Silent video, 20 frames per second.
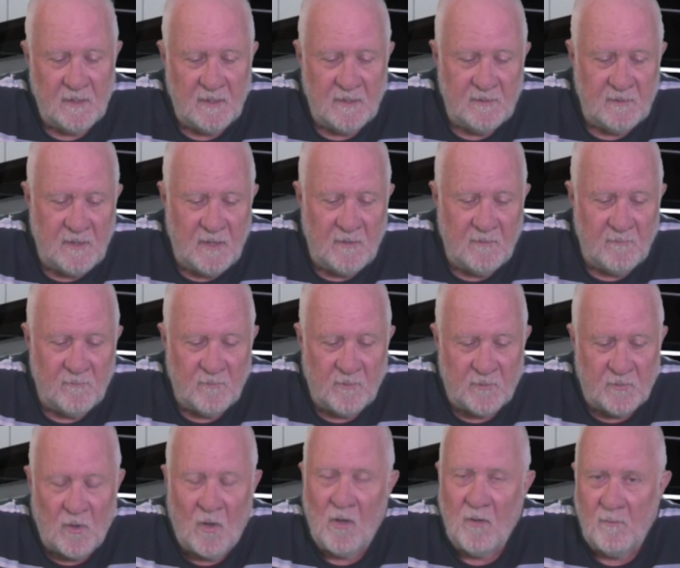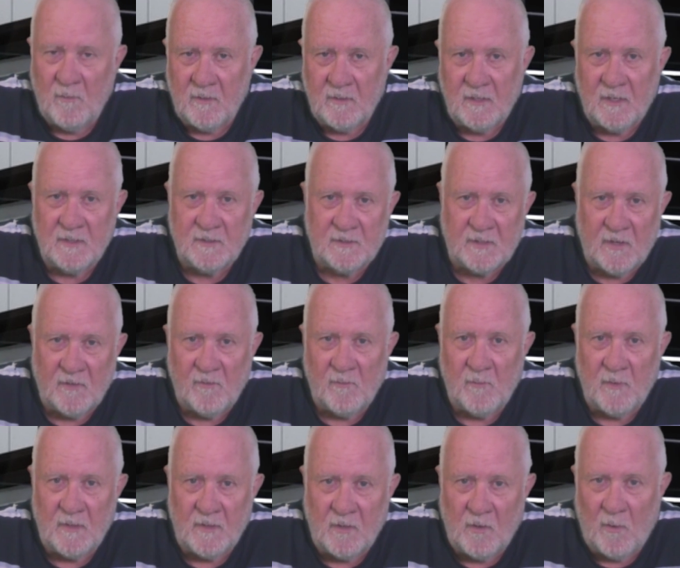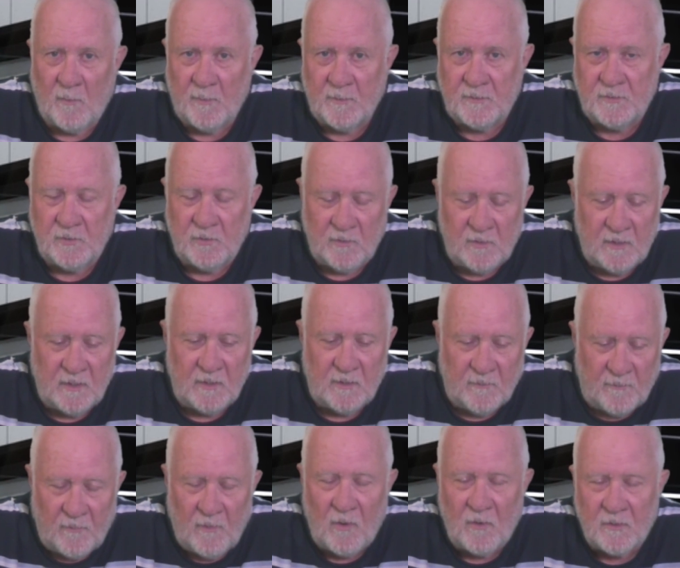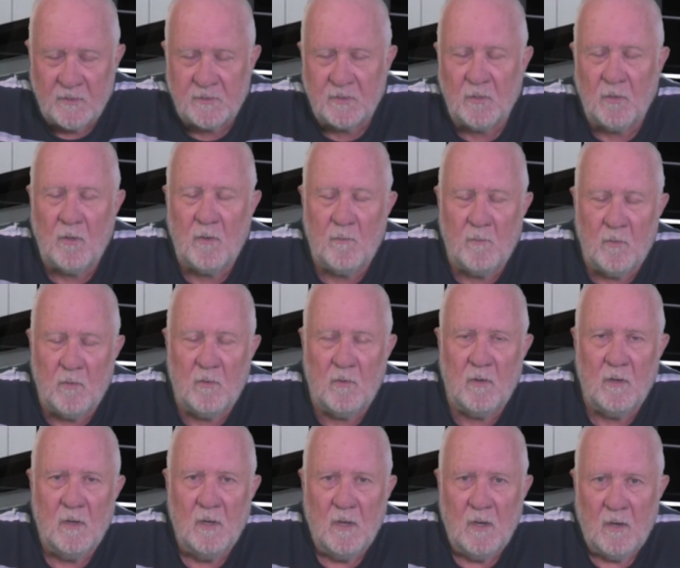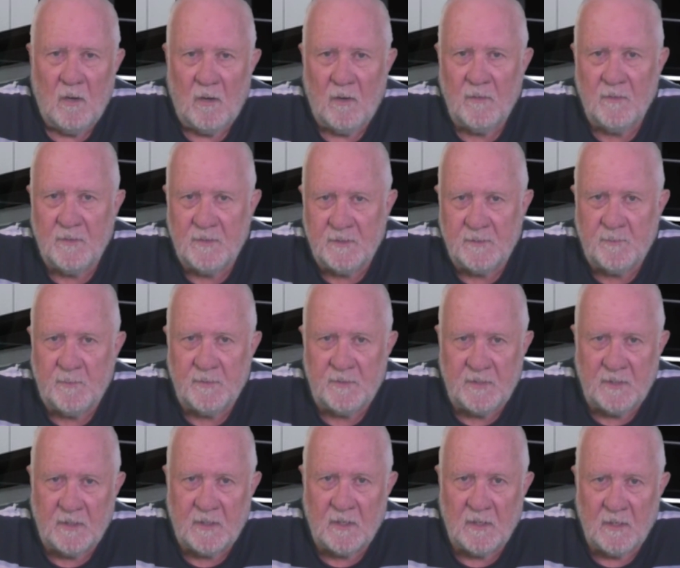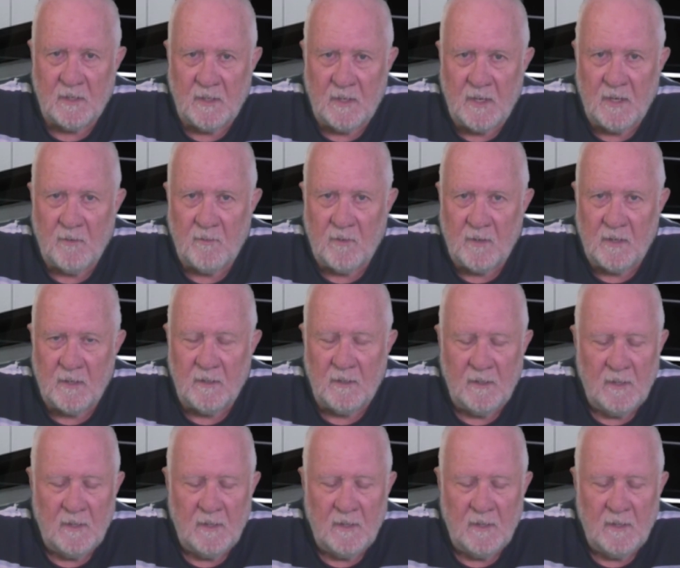in retirement has given me the opportunity to focus a lot more on this particular area.